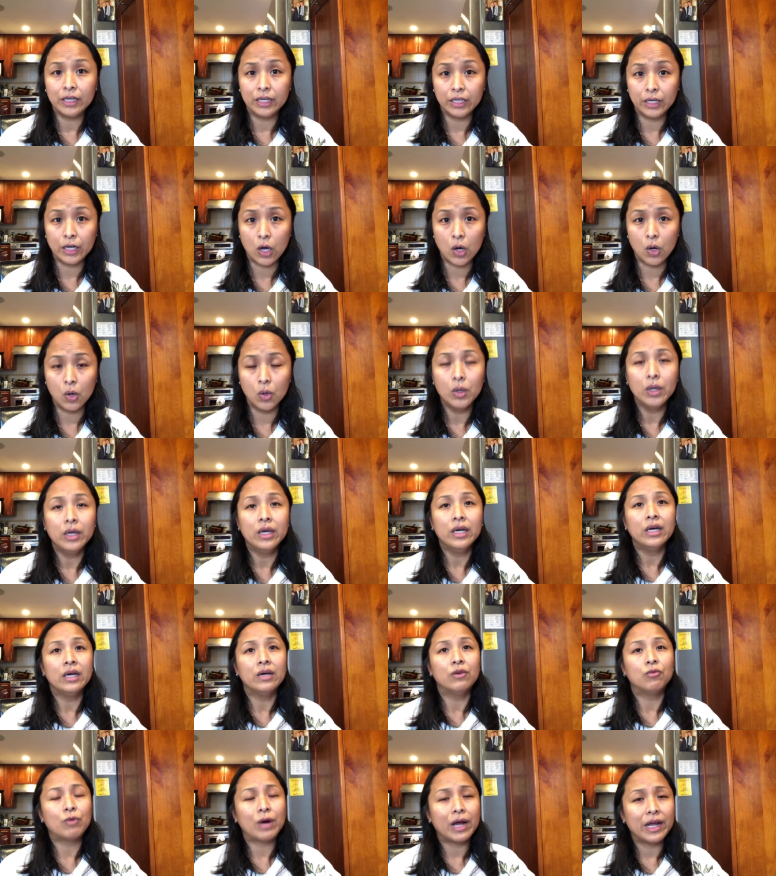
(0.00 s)
You know,
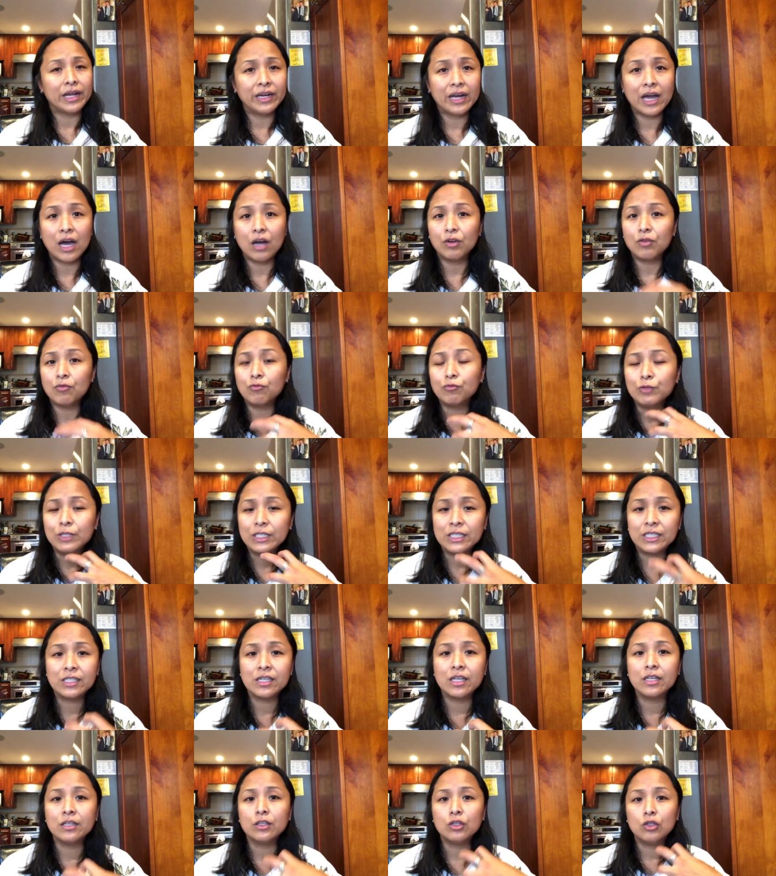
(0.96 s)
right now, the
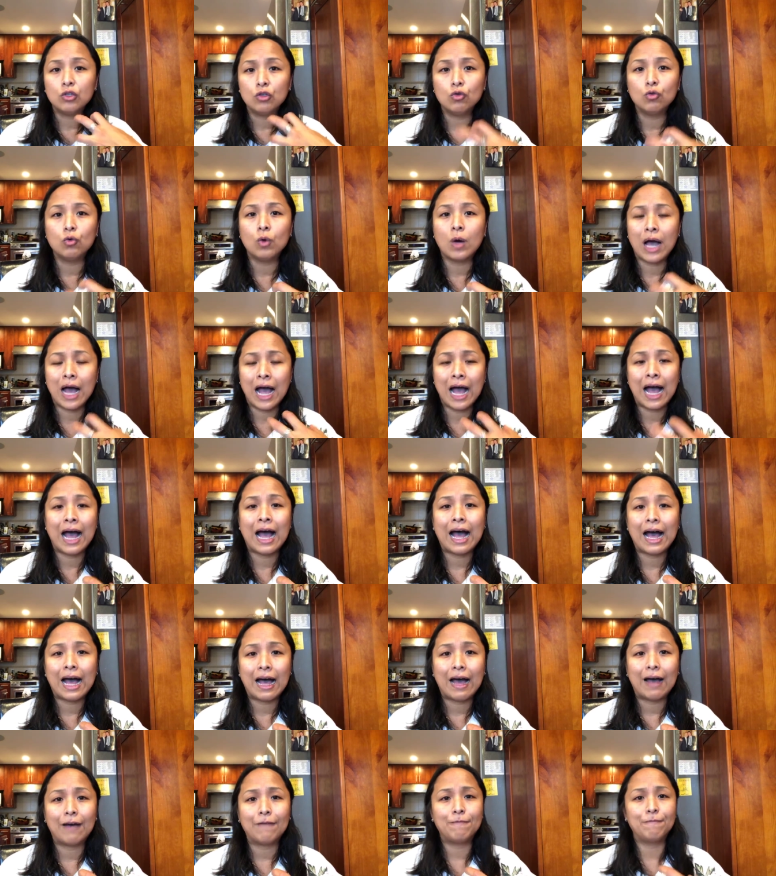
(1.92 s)
reason you
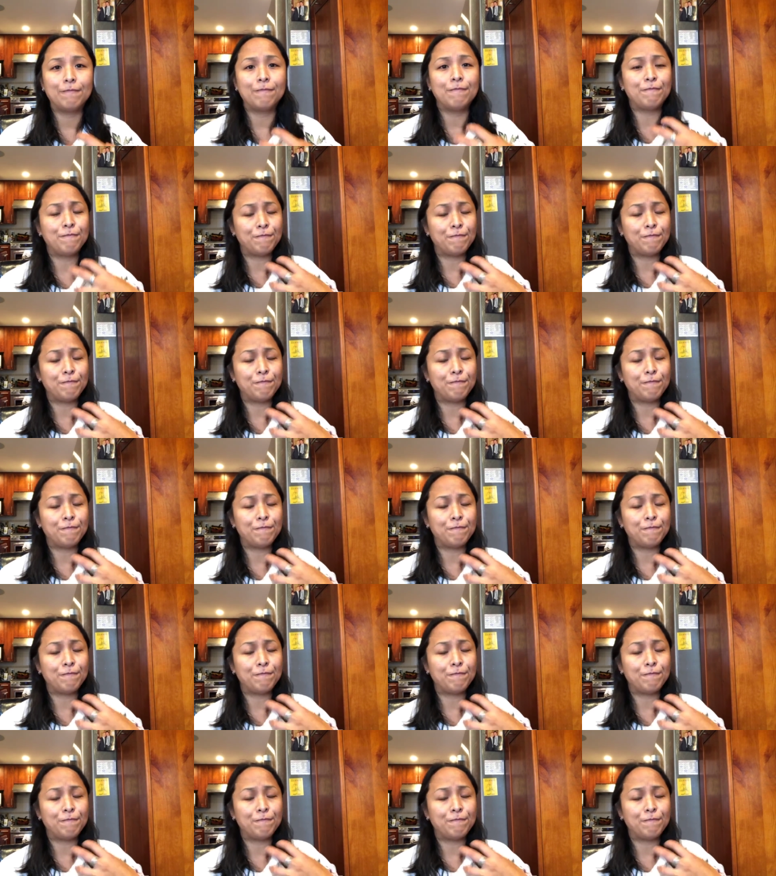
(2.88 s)
have